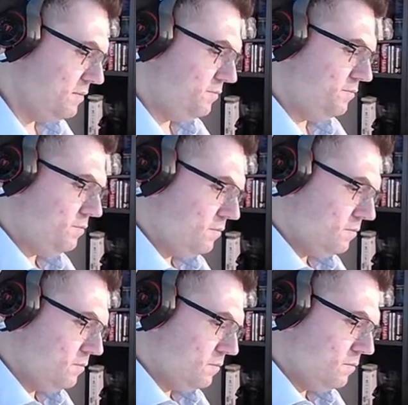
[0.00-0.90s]

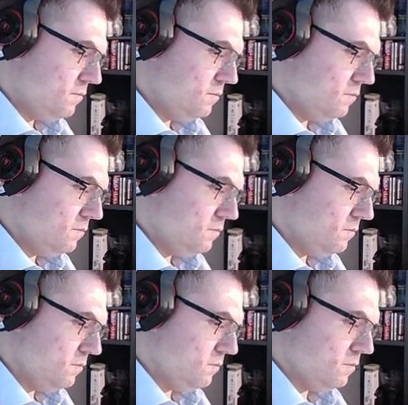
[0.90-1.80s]

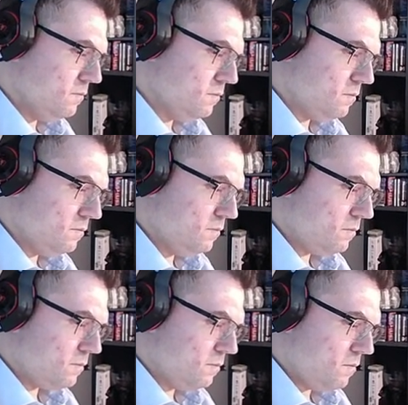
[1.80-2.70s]
Nobody speaks.